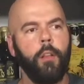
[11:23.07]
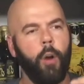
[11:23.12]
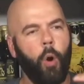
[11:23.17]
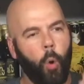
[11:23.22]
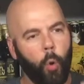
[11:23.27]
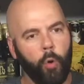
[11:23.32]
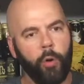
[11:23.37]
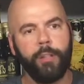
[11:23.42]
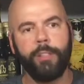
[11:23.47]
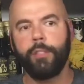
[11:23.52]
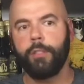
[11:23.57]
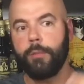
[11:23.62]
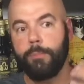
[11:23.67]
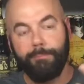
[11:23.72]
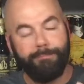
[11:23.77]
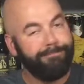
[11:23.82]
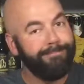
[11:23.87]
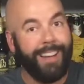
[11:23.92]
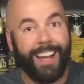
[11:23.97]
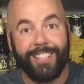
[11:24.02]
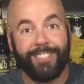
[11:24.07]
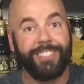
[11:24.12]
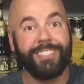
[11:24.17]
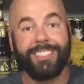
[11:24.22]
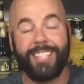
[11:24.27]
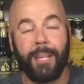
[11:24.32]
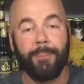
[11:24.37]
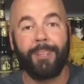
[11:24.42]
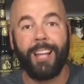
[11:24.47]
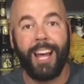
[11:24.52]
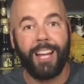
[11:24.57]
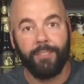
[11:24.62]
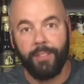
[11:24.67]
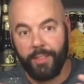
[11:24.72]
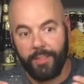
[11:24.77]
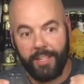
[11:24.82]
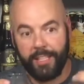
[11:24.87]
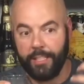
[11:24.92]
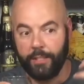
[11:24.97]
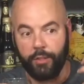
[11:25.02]
Orange, actually, same kind of
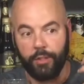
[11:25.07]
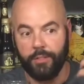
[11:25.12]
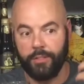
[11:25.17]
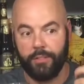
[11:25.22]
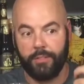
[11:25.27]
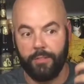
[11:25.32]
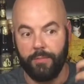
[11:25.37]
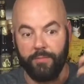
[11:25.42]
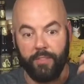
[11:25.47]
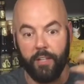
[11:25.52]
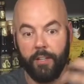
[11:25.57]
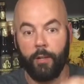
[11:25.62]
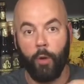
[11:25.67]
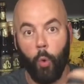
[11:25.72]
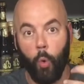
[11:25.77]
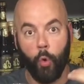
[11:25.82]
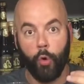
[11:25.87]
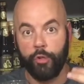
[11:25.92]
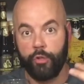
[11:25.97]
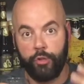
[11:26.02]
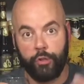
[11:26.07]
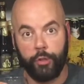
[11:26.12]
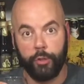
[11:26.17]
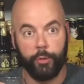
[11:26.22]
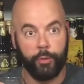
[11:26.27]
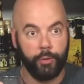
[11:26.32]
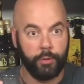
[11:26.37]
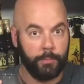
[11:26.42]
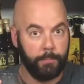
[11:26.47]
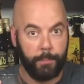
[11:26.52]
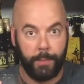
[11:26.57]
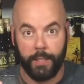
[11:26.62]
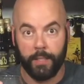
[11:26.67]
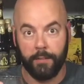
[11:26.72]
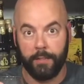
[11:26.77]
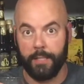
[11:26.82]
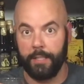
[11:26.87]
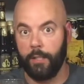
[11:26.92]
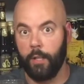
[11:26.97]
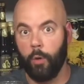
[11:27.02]
a thing. It's just very orange juice,
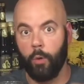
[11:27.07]
period.